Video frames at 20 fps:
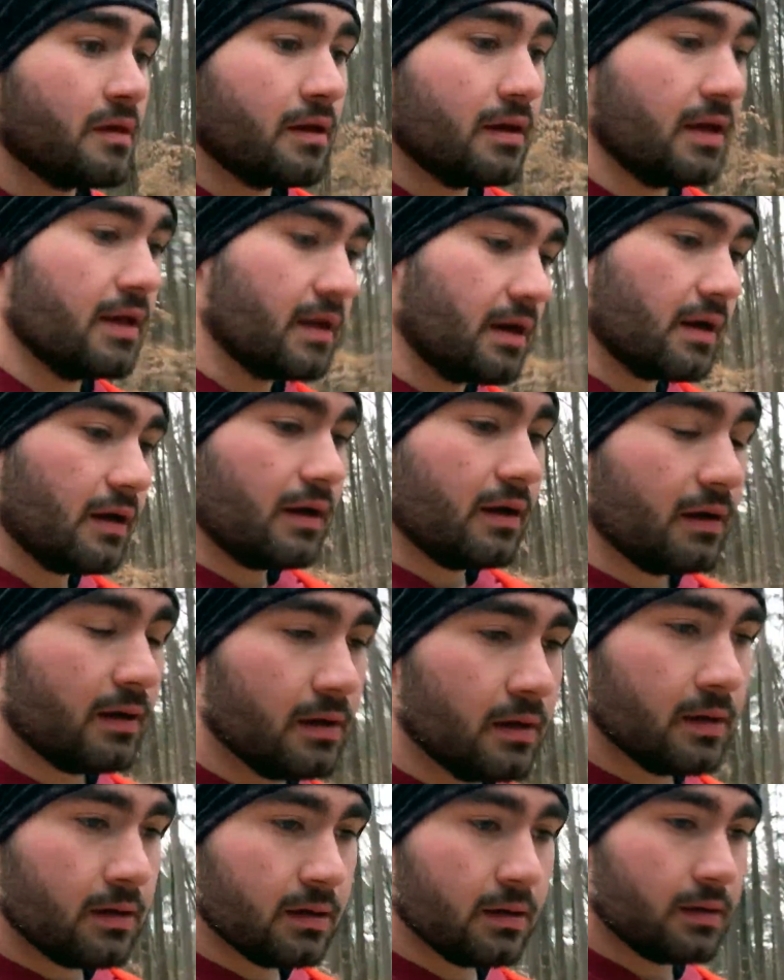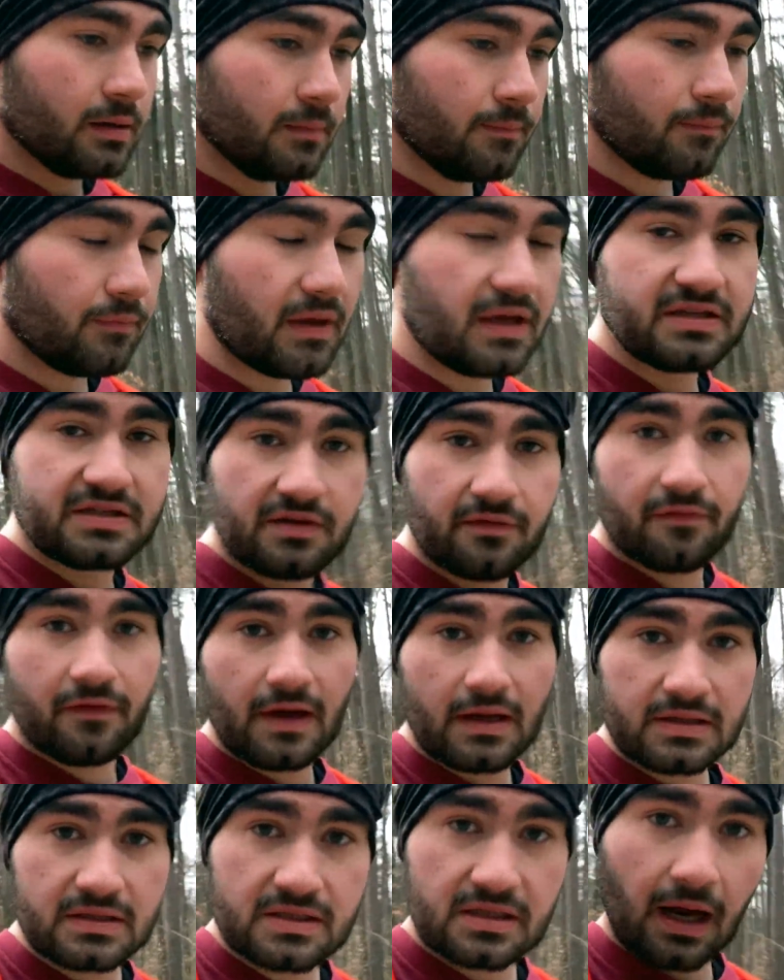It's a
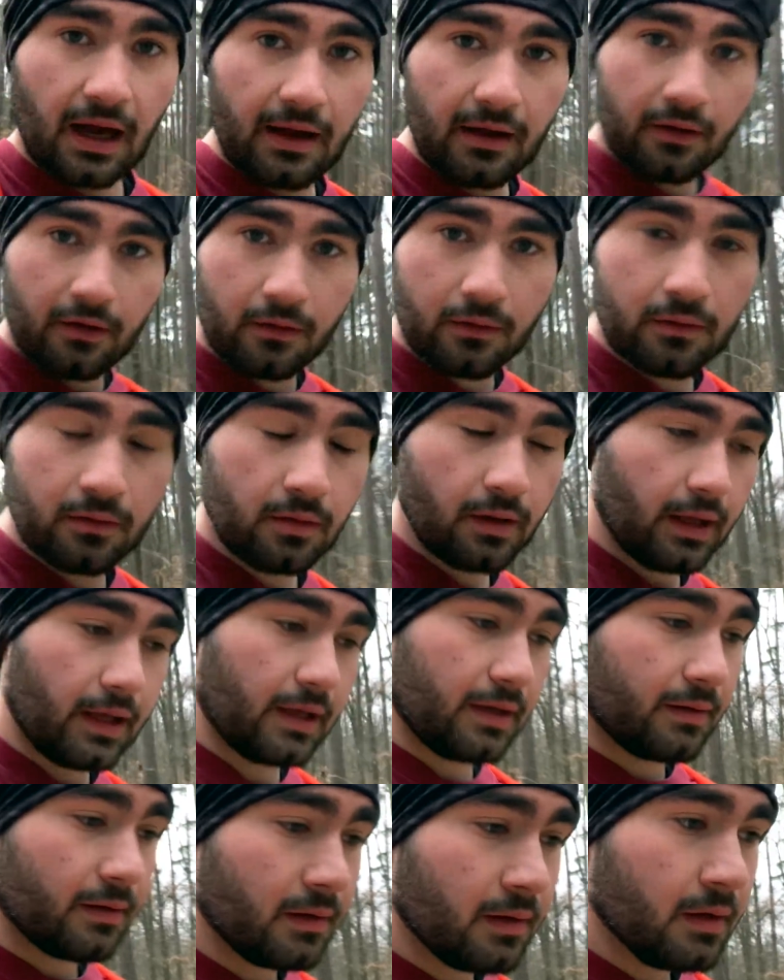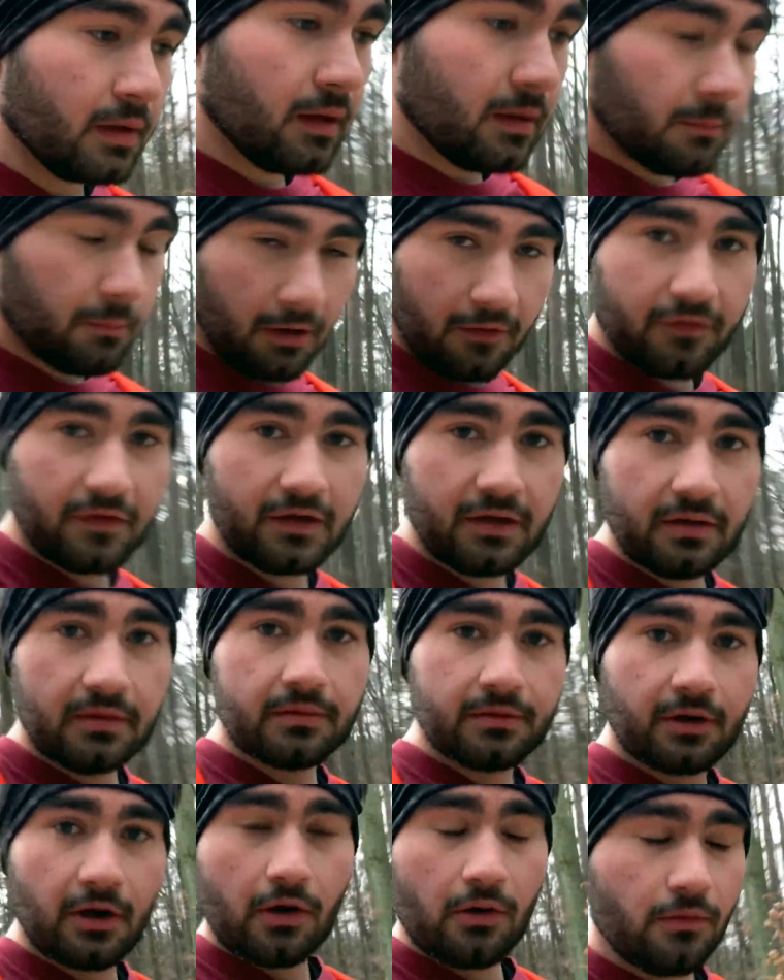vest style, like puffy
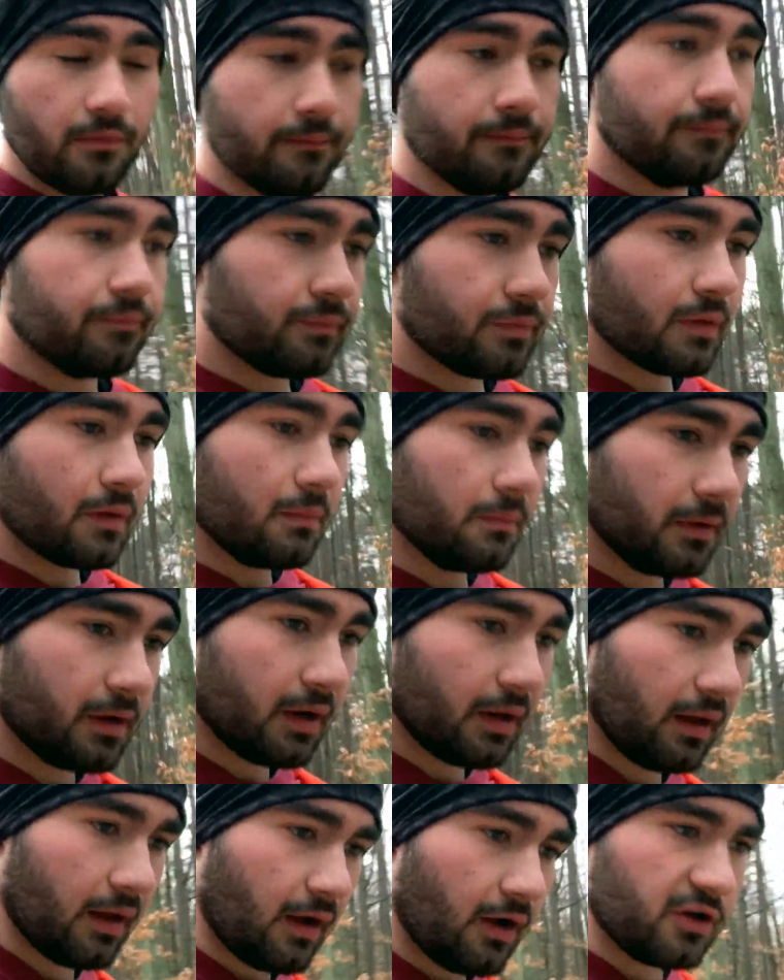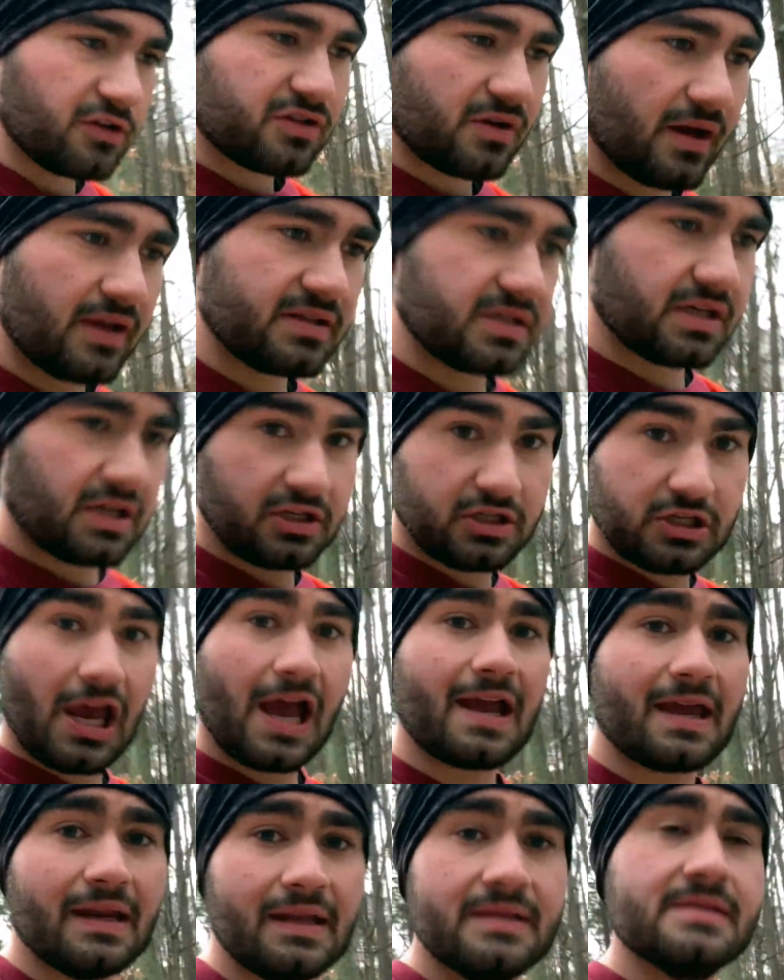coat, but it also has like a
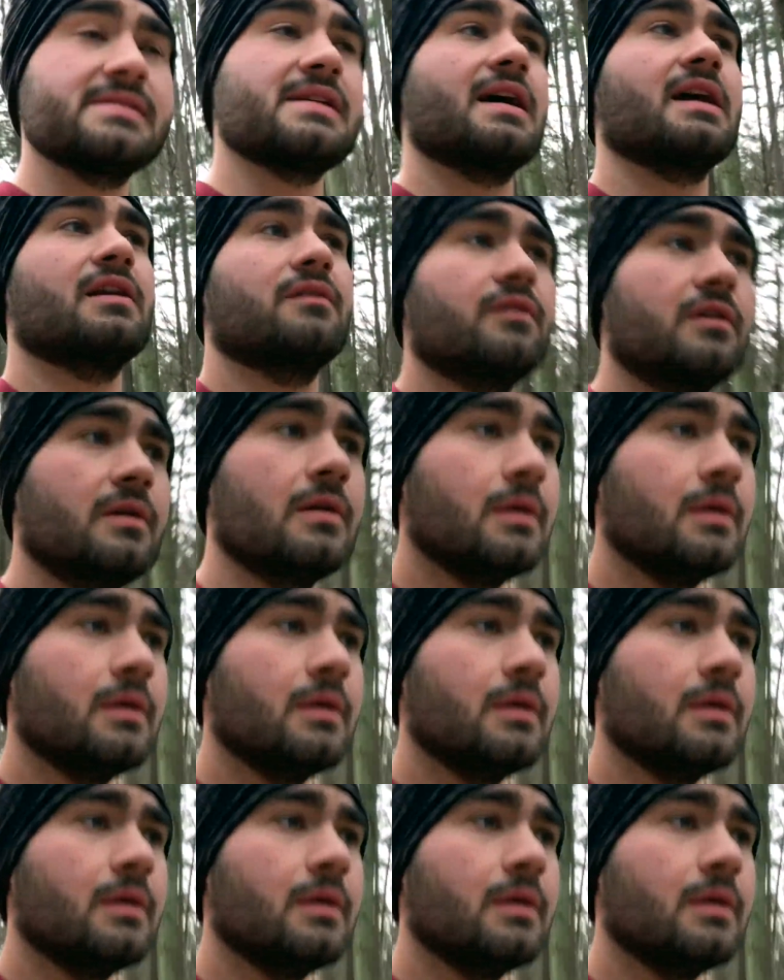jacket inside of it.